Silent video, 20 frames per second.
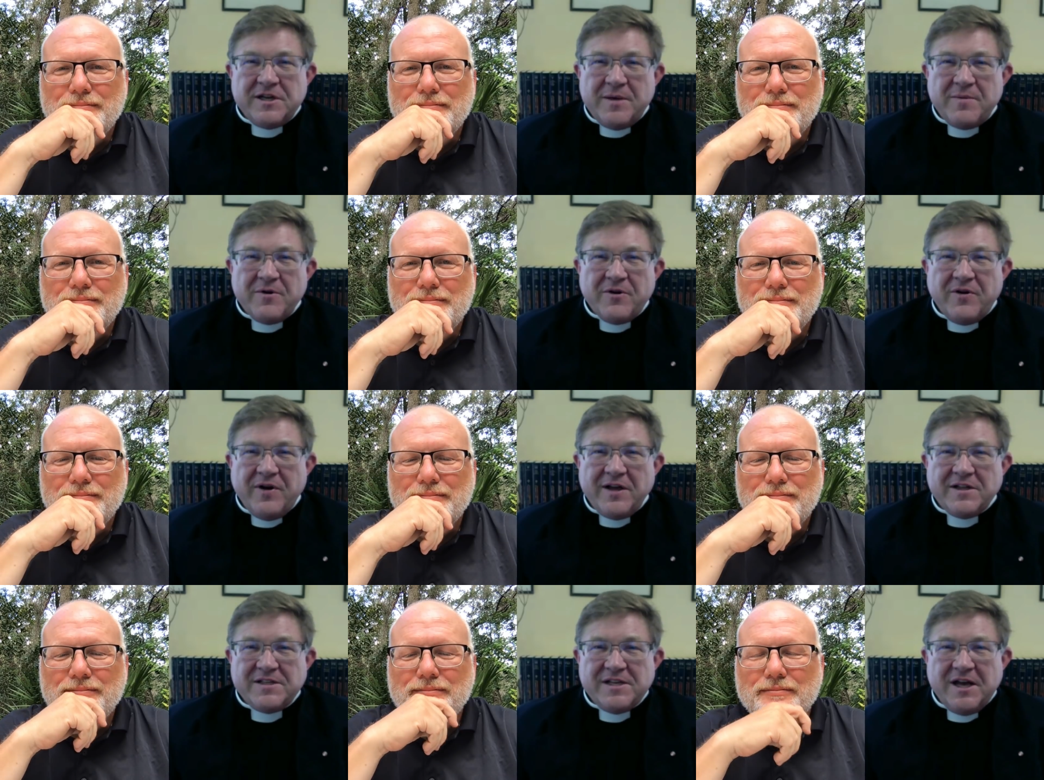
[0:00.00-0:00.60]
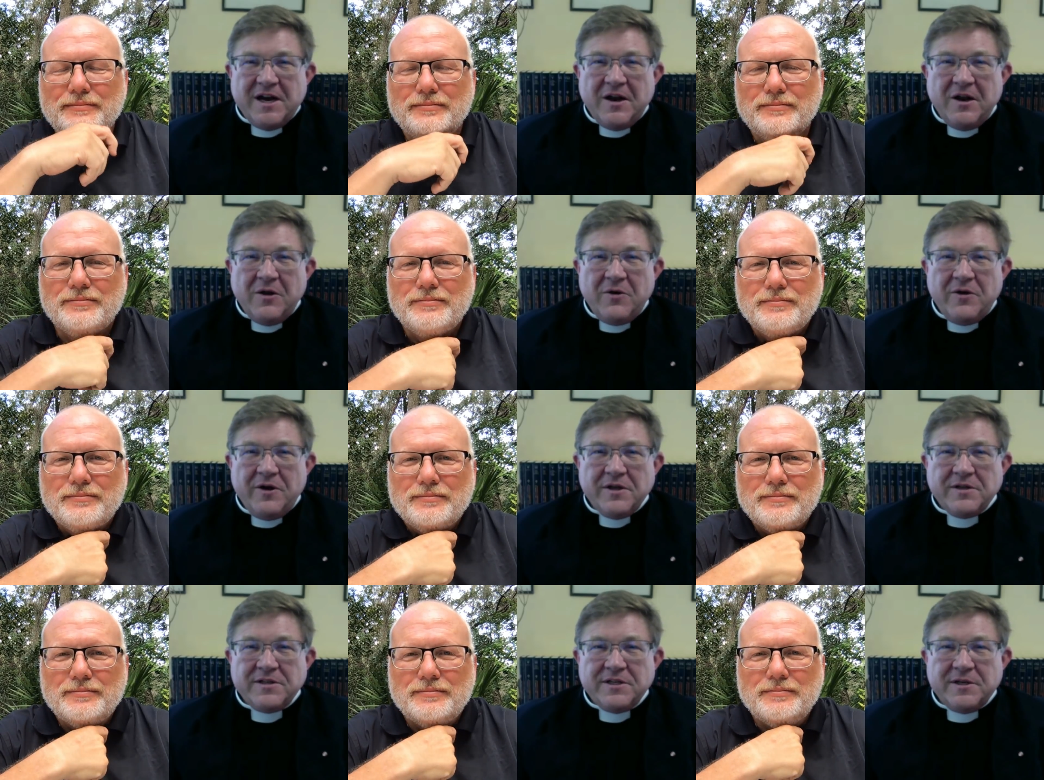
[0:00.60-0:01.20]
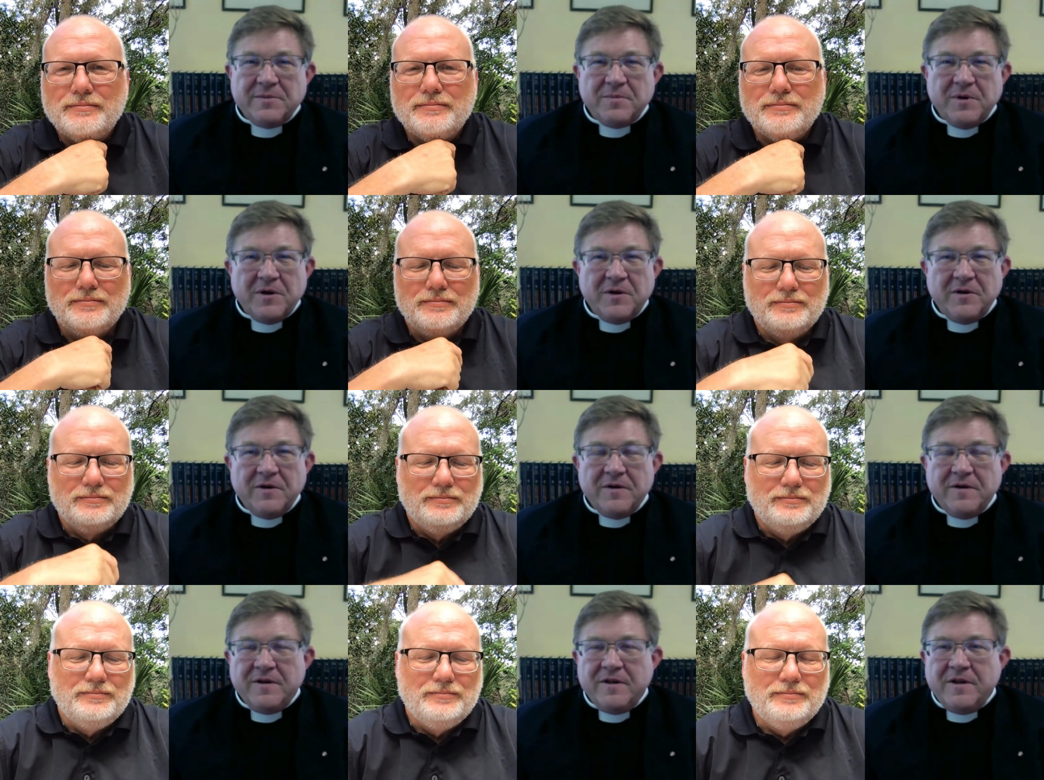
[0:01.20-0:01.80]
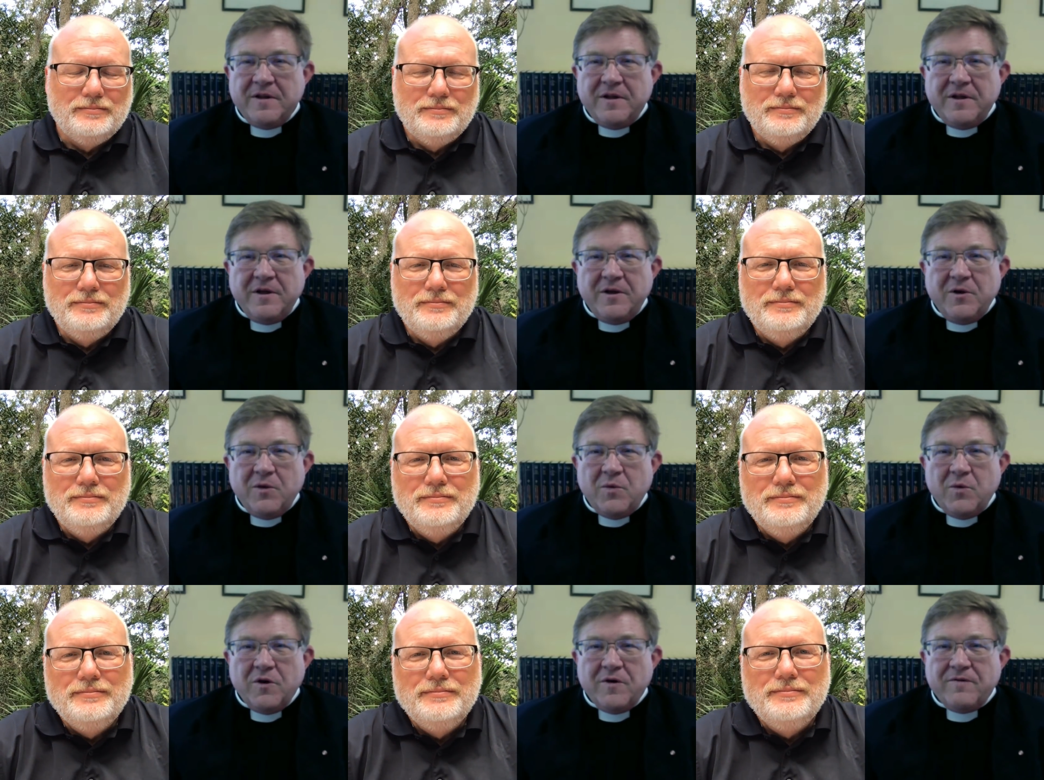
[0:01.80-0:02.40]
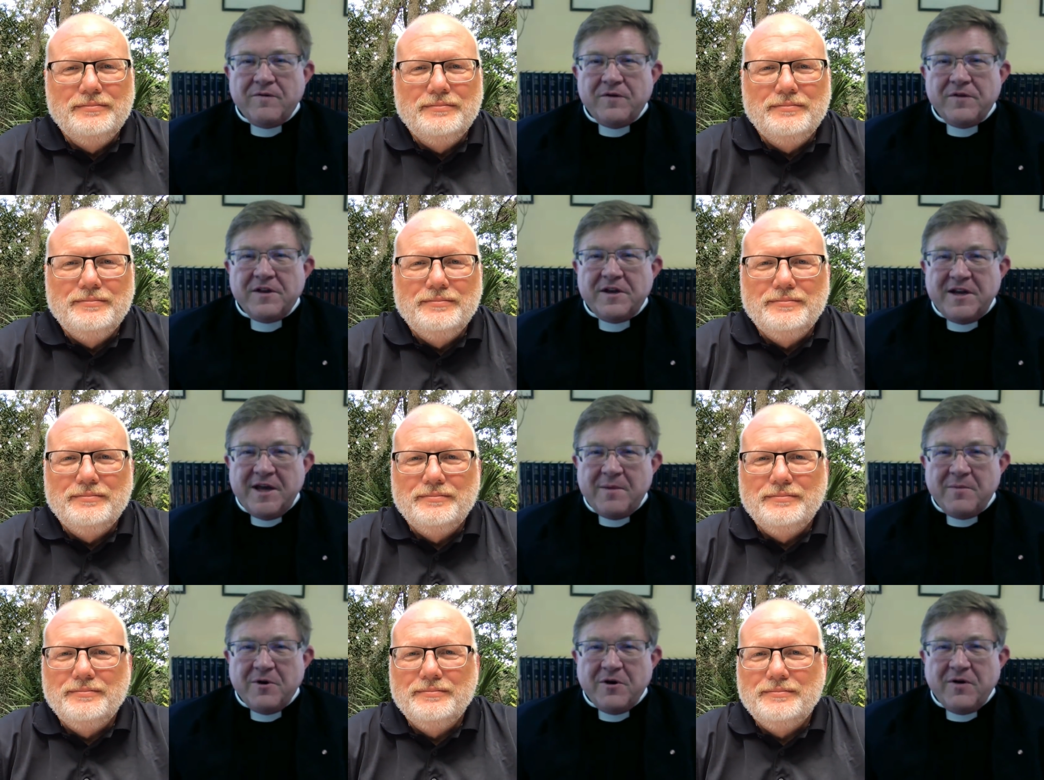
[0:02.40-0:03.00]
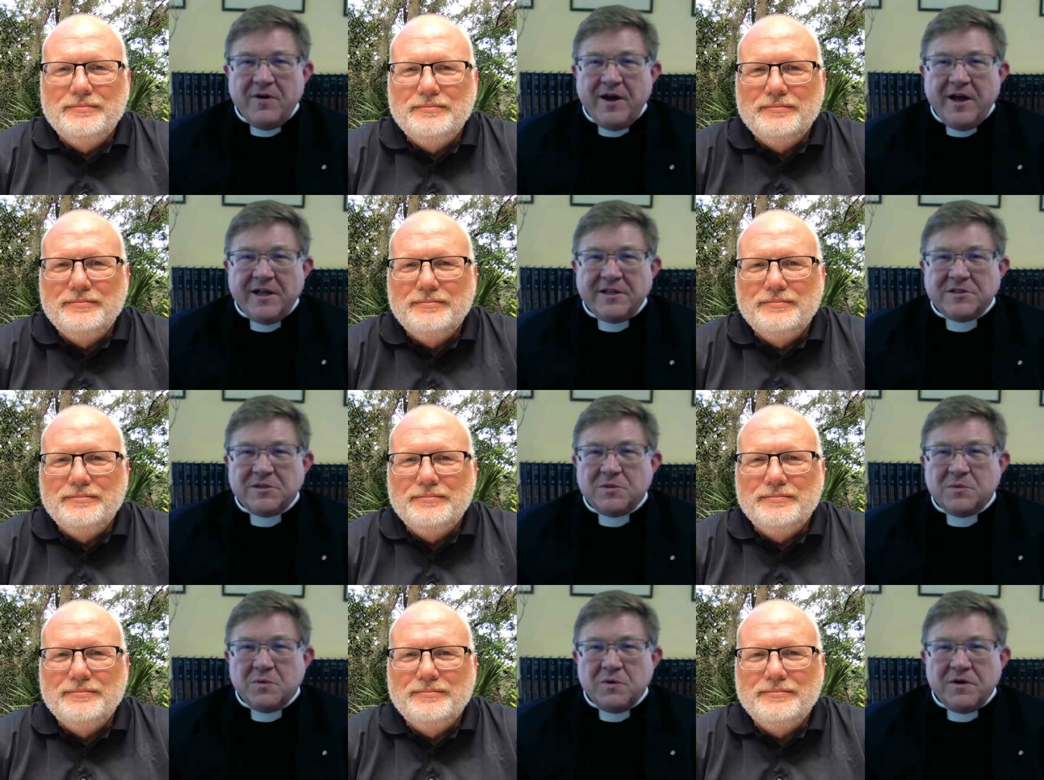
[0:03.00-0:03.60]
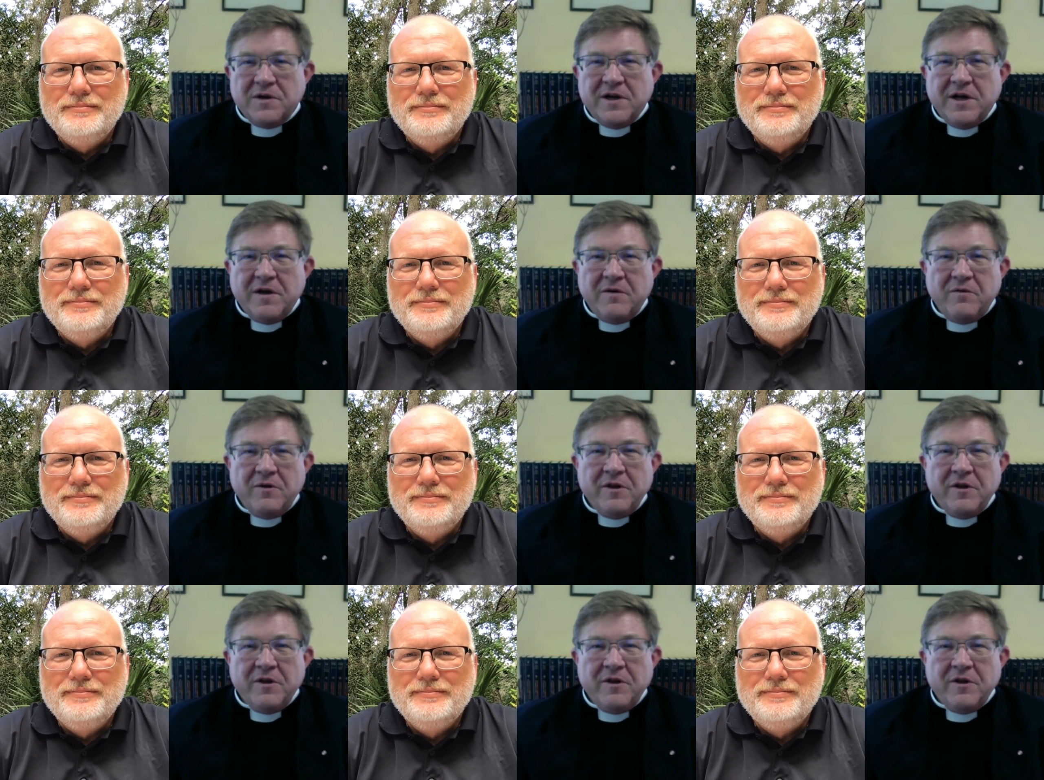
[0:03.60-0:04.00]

Speaker 1: Democrats out of loyalty, but we're for the Democrats. We're not